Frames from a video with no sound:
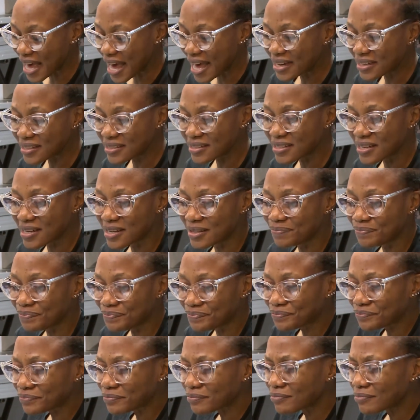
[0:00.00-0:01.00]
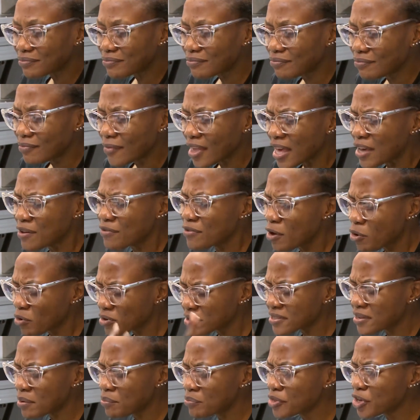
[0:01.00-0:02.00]
And if there was
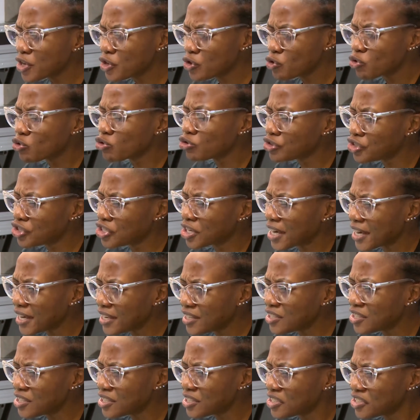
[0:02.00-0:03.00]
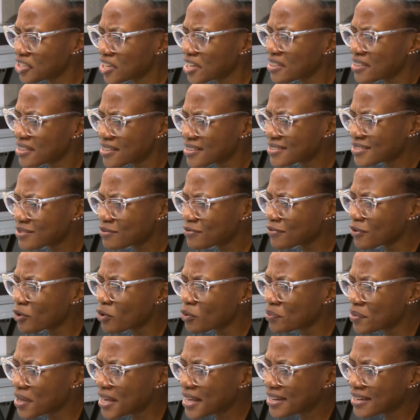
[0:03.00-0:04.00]
something you could change in this
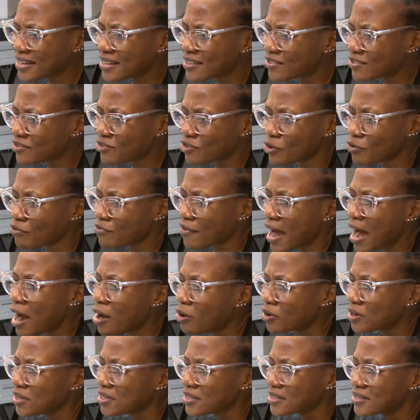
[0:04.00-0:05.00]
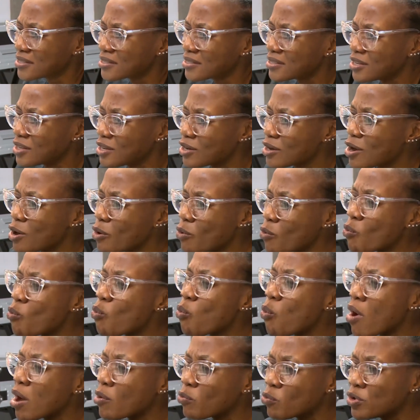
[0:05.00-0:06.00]
film industry of ours,
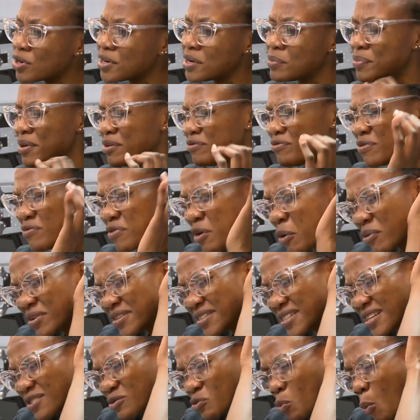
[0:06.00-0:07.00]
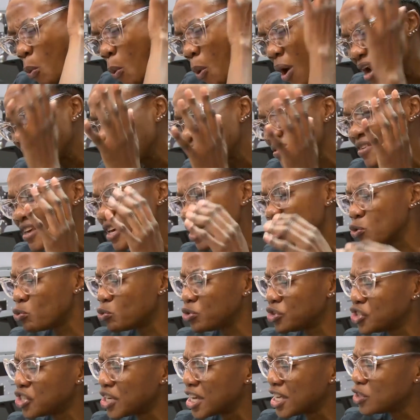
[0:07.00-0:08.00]
what would it be? If there was just one thing you
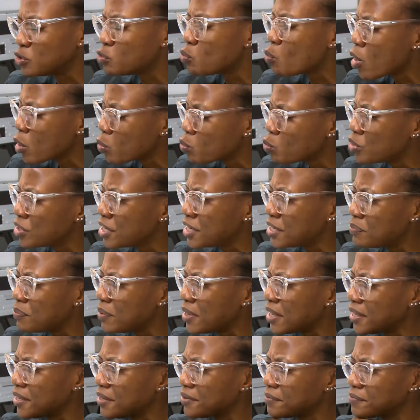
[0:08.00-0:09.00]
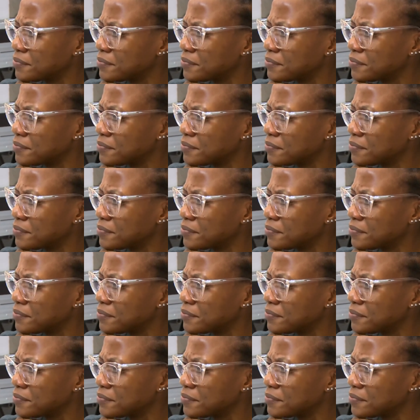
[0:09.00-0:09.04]
would change, what would it be?